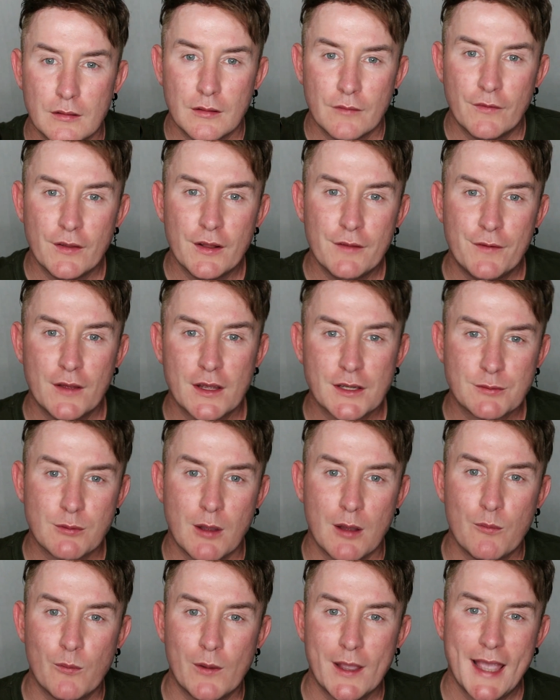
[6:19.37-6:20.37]
For the first
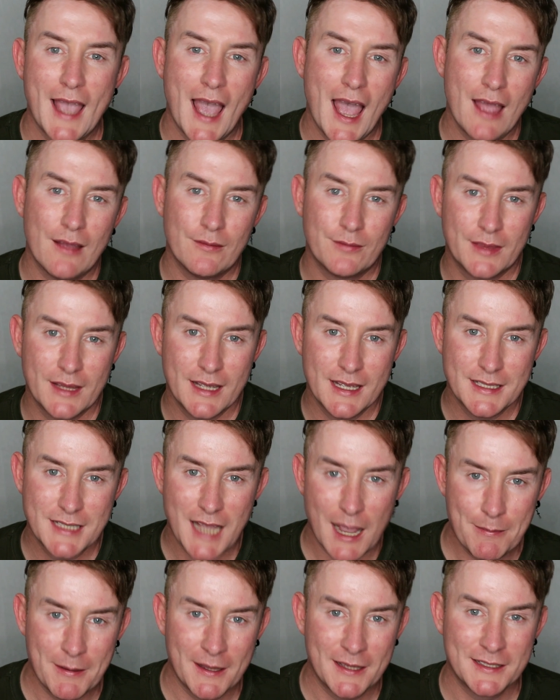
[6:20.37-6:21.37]
one, we have the
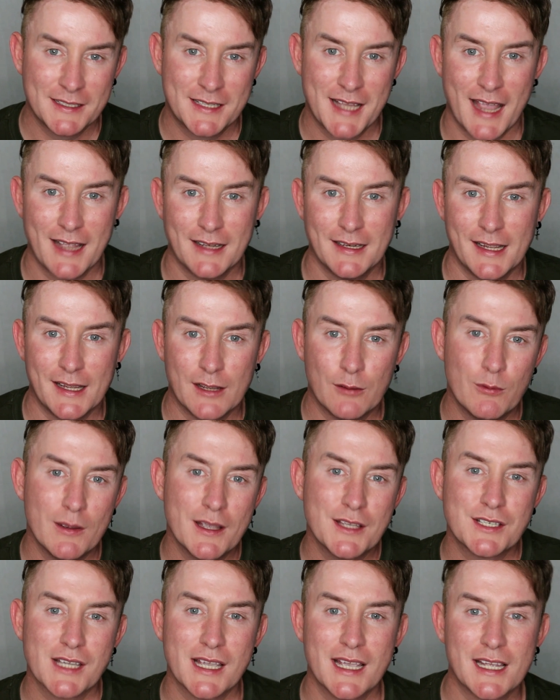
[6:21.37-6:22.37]
tapping technique,
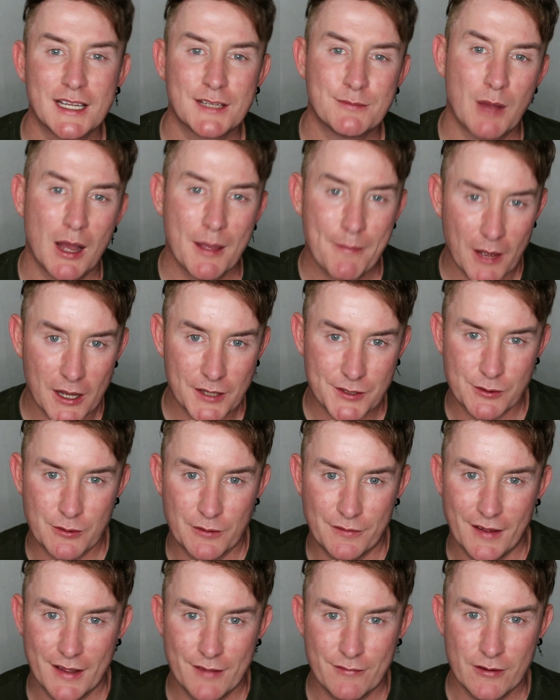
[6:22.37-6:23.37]
which is my
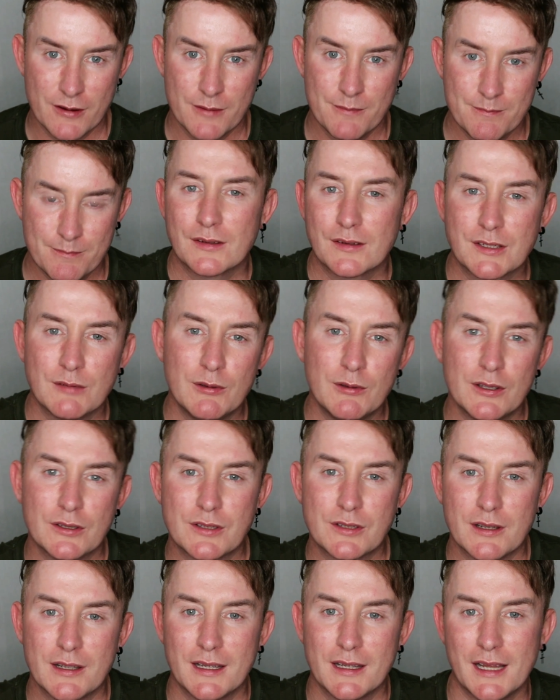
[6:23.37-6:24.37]
personal favorite. So what you're
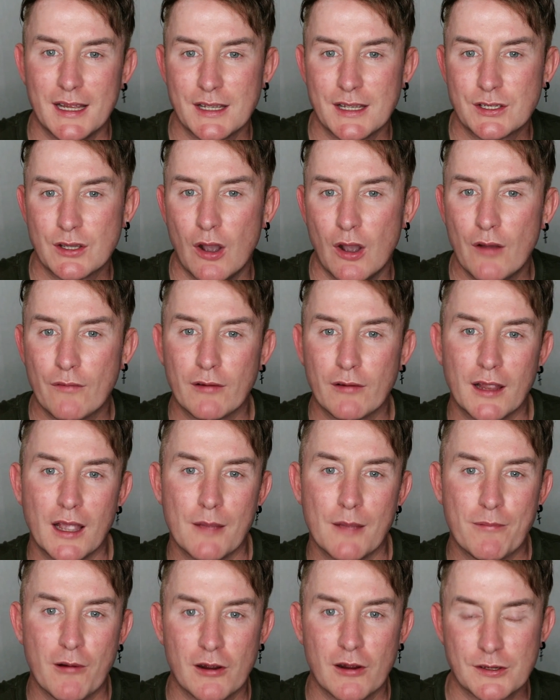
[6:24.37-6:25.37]
doing is you're hovering
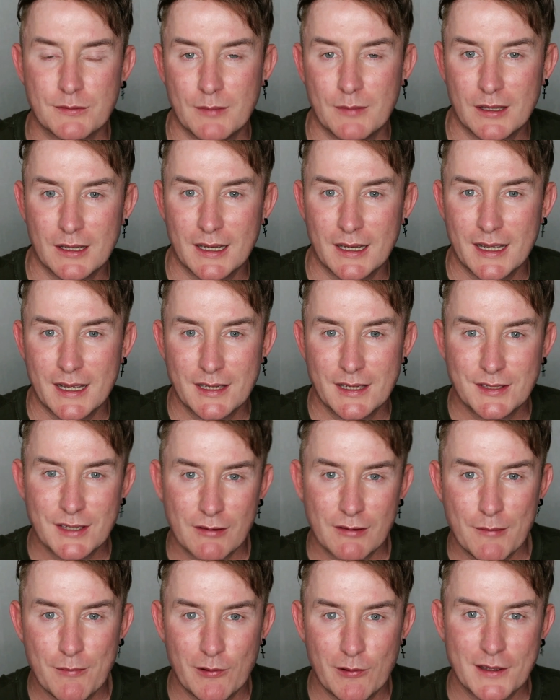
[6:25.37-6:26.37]
approximately
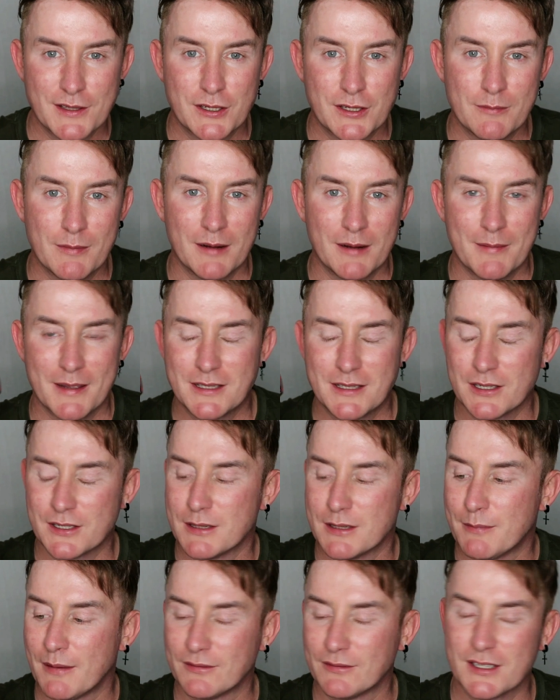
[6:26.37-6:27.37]
0.2
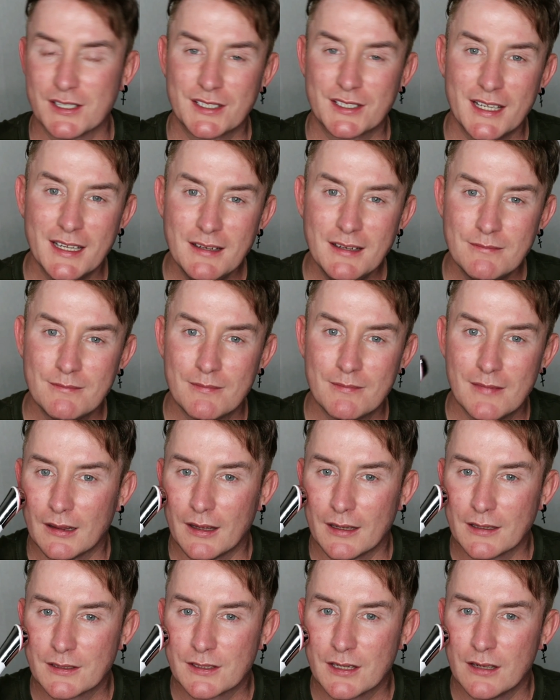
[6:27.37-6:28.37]
millimeters above the skin.
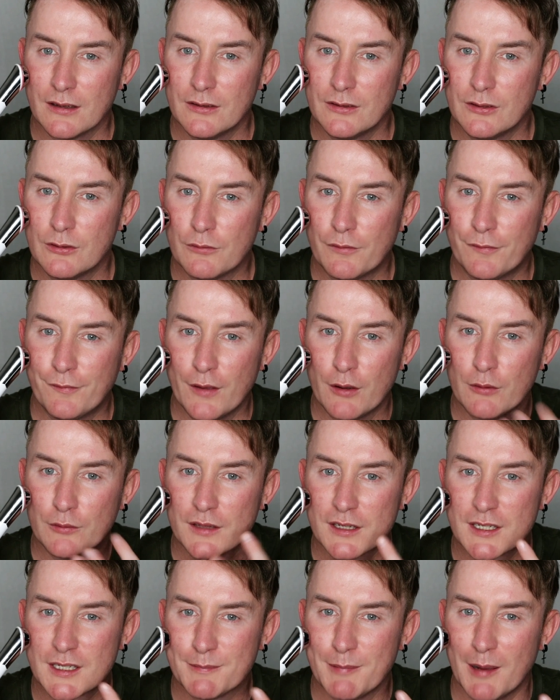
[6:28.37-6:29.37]
Like so, you'll feel
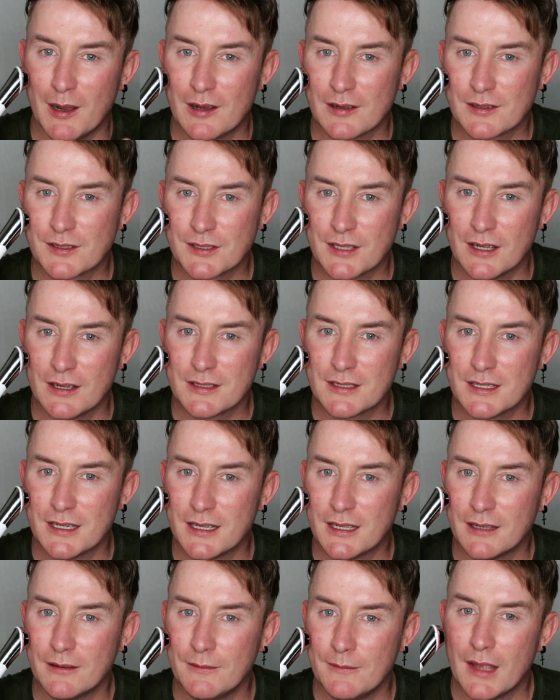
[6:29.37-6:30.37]
the spark
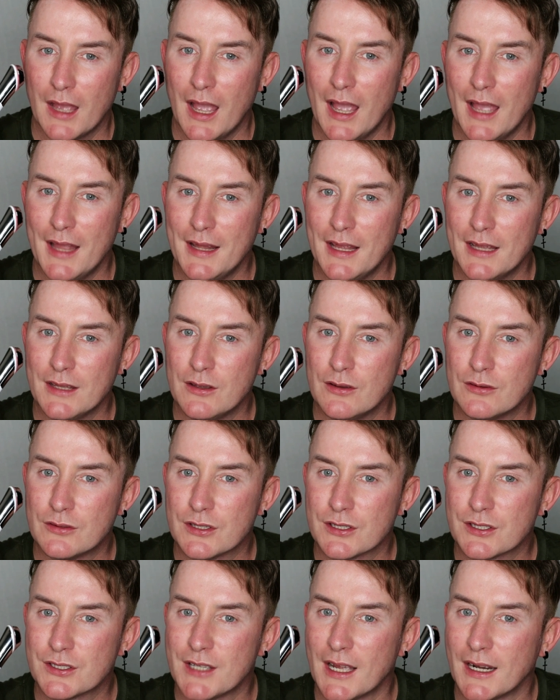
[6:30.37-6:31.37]
starting and then you
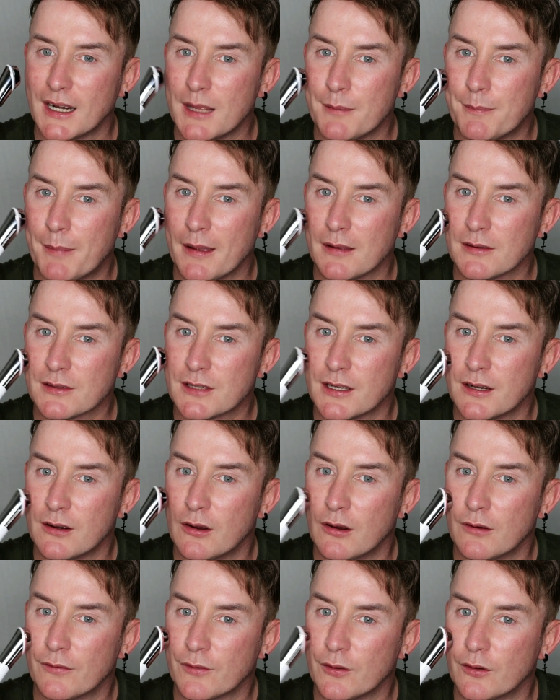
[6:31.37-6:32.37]
just gently bounce it
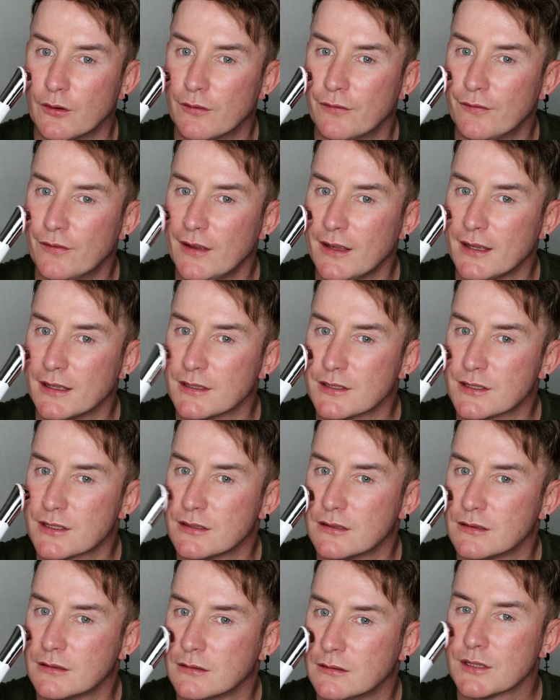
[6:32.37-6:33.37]
off your
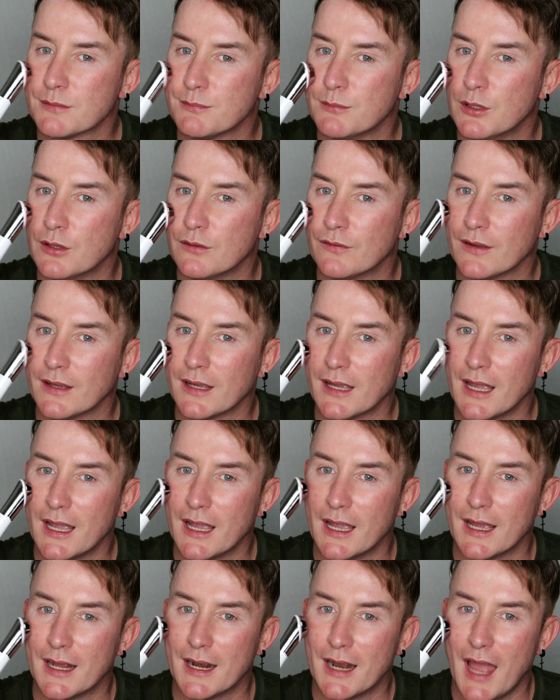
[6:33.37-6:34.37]
face, just moving
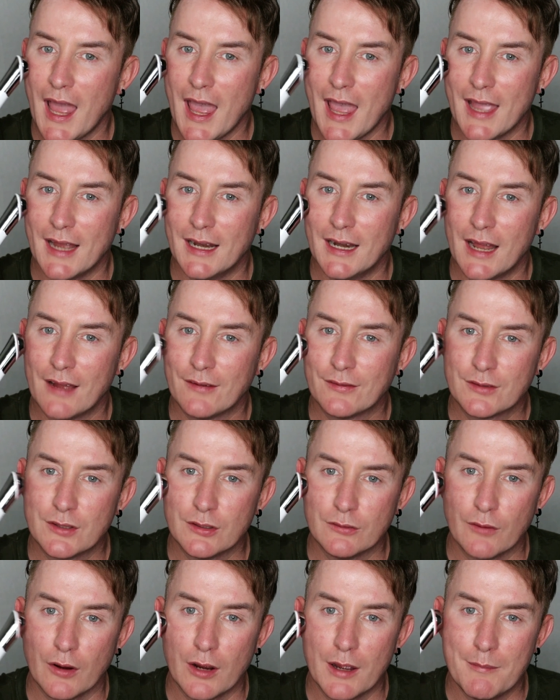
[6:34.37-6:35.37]
in a left
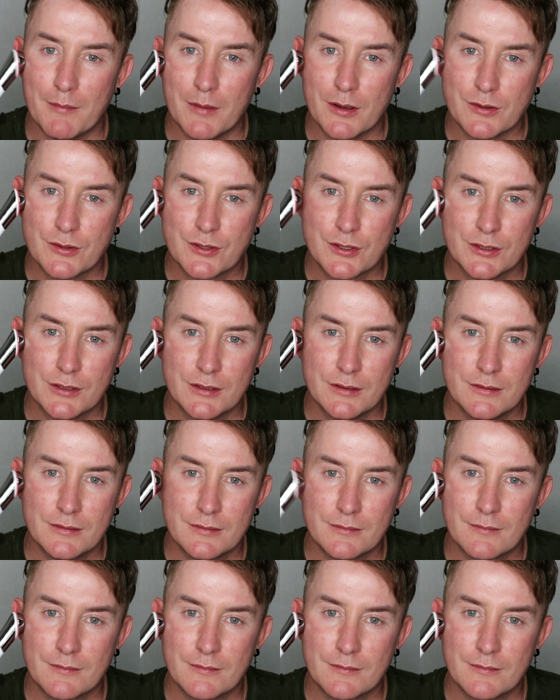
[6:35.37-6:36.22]
to right motion.